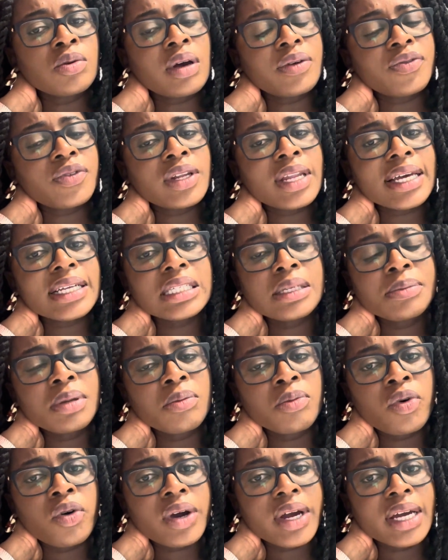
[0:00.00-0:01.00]
i feel like to be
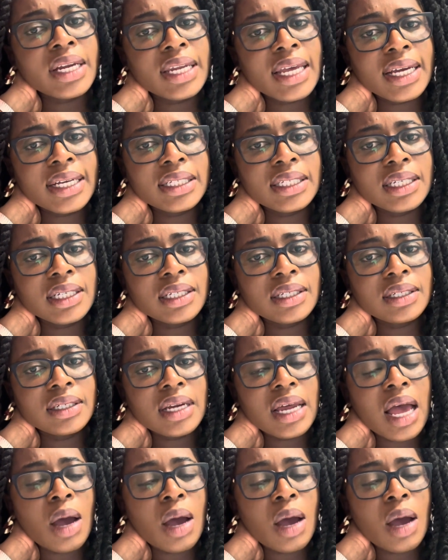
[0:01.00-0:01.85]
more connected